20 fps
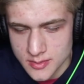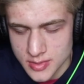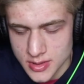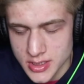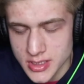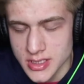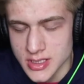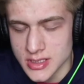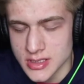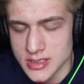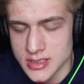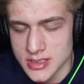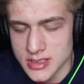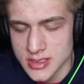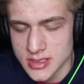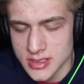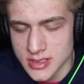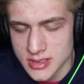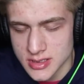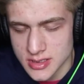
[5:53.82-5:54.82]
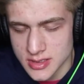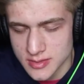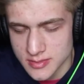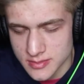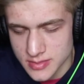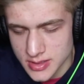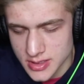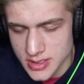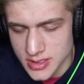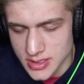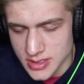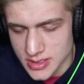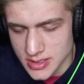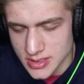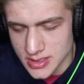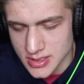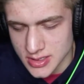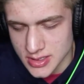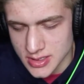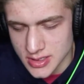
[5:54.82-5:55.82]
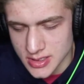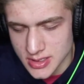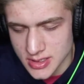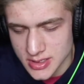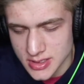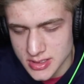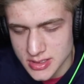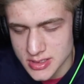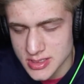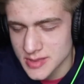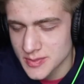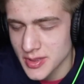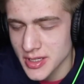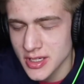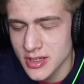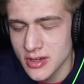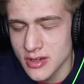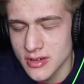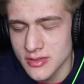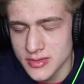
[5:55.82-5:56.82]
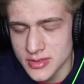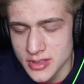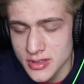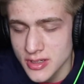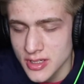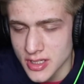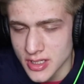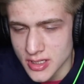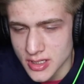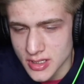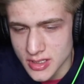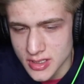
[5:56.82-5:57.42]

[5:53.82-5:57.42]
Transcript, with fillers: Please, please, just play Call of Duty.